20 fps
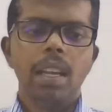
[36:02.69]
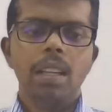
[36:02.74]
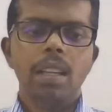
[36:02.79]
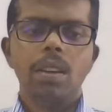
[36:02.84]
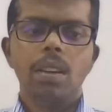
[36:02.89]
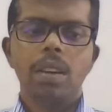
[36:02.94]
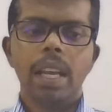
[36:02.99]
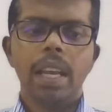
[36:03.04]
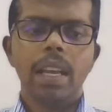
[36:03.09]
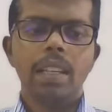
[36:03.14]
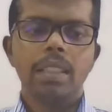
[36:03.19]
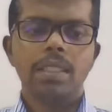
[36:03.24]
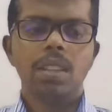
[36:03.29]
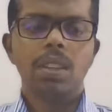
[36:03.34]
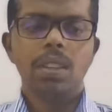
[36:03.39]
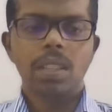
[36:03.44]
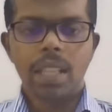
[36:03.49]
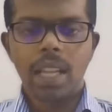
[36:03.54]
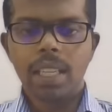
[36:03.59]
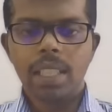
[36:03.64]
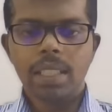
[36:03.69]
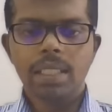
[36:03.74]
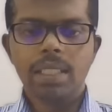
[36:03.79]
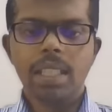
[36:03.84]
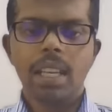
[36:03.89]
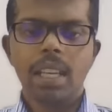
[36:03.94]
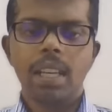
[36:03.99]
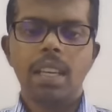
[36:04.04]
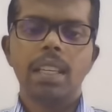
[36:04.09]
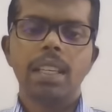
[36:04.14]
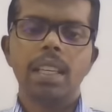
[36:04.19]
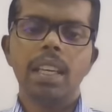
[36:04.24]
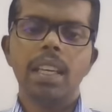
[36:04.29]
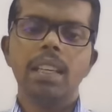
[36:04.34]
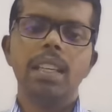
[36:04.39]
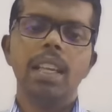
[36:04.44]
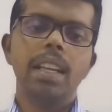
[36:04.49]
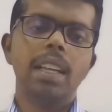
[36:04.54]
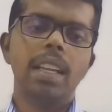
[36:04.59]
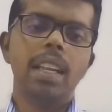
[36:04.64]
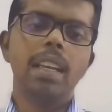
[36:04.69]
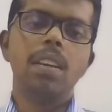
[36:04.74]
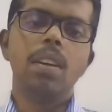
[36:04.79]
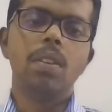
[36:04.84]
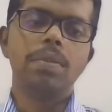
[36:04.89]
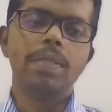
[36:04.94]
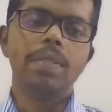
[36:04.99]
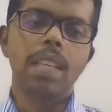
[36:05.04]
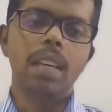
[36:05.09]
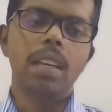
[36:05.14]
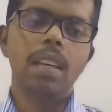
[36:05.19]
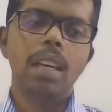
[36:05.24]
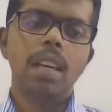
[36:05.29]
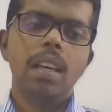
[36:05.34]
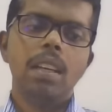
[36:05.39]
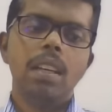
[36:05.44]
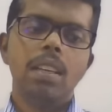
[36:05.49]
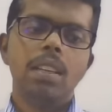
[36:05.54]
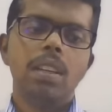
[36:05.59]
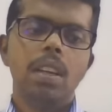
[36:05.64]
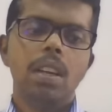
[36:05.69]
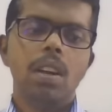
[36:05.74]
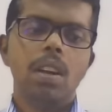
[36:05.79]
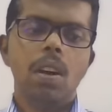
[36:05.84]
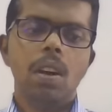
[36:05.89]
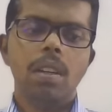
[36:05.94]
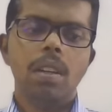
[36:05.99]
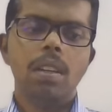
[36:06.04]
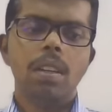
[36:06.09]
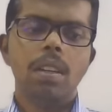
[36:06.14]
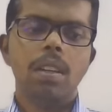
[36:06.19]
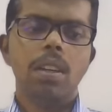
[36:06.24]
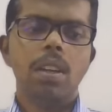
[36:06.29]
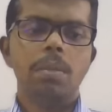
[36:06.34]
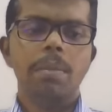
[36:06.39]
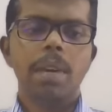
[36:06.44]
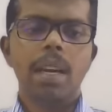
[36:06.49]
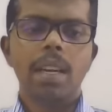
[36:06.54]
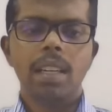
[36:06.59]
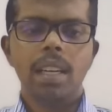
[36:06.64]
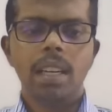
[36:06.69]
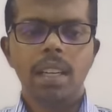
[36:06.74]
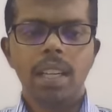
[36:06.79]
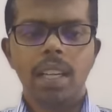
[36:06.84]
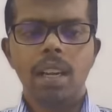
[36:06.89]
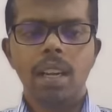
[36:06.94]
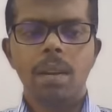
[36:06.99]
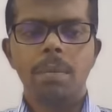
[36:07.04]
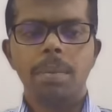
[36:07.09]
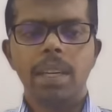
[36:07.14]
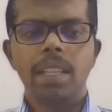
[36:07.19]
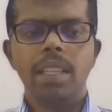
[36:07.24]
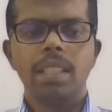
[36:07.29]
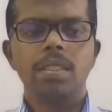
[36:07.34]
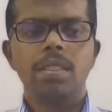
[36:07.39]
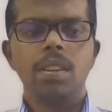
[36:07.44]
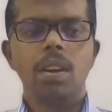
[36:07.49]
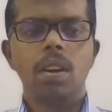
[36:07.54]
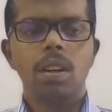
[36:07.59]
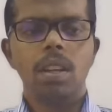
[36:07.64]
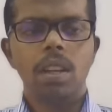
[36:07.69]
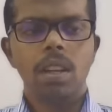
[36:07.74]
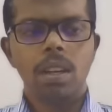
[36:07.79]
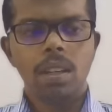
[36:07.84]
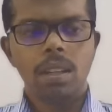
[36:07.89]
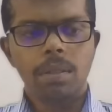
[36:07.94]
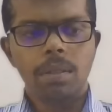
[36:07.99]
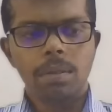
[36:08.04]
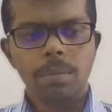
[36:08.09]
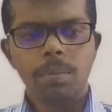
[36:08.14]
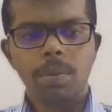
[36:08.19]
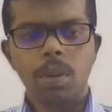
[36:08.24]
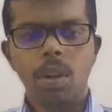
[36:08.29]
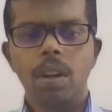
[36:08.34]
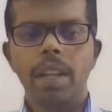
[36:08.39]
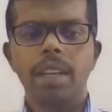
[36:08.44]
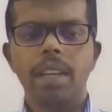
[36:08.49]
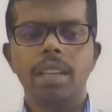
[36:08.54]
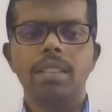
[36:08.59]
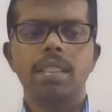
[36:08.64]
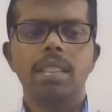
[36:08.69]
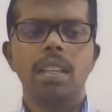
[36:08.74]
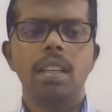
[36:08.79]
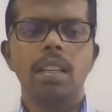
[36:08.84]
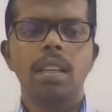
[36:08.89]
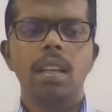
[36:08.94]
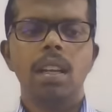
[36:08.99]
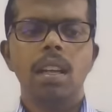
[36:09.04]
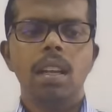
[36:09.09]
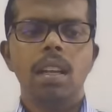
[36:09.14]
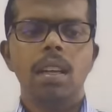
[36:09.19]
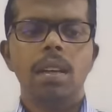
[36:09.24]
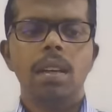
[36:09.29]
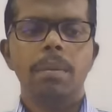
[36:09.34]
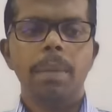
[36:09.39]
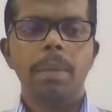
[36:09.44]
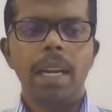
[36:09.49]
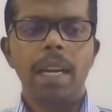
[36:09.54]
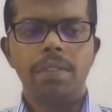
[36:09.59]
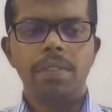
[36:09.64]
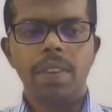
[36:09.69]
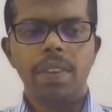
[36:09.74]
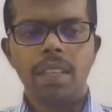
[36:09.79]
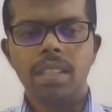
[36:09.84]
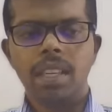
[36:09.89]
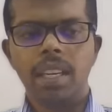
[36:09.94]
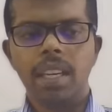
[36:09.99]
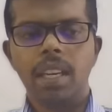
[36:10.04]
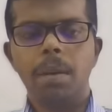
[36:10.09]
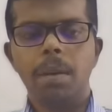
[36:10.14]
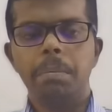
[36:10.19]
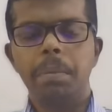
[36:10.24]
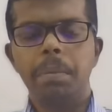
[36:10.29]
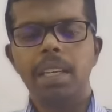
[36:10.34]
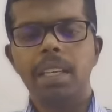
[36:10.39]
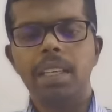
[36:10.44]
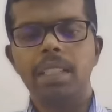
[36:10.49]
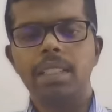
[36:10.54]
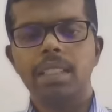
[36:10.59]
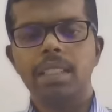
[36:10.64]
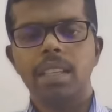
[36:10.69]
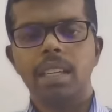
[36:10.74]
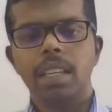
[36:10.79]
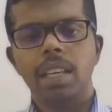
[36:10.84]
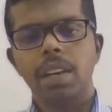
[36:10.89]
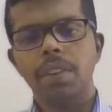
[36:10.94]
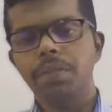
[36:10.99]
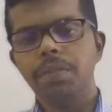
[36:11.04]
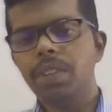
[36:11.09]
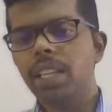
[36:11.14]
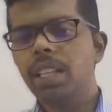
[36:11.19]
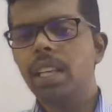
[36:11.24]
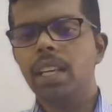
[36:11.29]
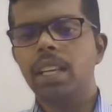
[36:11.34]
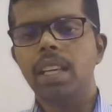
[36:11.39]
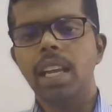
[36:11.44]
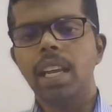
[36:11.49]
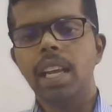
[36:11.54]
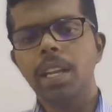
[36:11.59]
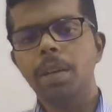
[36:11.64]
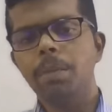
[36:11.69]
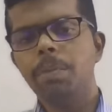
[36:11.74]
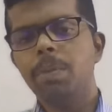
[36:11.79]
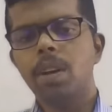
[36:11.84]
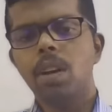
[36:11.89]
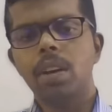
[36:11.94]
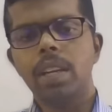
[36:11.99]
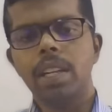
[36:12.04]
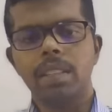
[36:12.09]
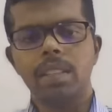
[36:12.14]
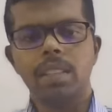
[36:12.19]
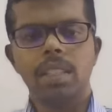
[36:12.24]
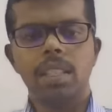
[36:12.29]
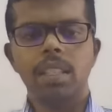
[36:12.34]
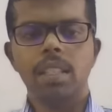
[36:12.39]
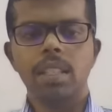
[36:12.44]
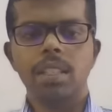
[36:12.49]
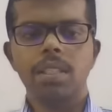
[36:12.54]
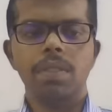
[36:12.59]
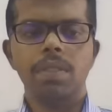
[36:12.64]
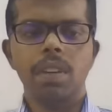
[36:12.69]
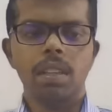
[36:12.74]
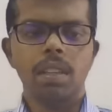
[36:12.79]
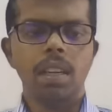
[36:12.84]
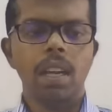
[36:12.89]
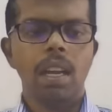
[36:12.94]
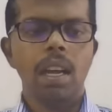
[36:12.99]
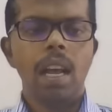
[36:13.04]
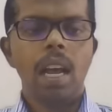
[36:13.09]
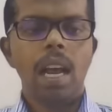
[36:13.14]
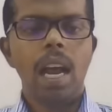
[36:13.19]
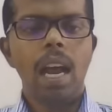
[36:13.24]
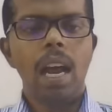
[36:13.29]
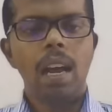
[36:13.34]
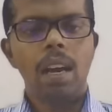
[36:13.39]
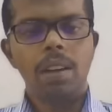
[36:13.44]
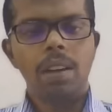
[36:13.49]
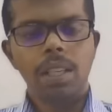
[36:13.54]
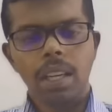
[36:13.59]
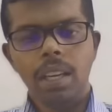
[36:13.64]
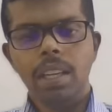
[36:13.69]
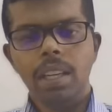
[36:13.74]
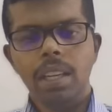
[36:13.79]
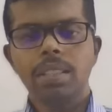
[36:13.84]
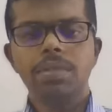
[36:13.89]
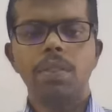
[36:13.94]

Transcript: Okay, so that is the key technique of the your all your marketing companies, all your products, manufacturing companies, everything, any product in this world, it is following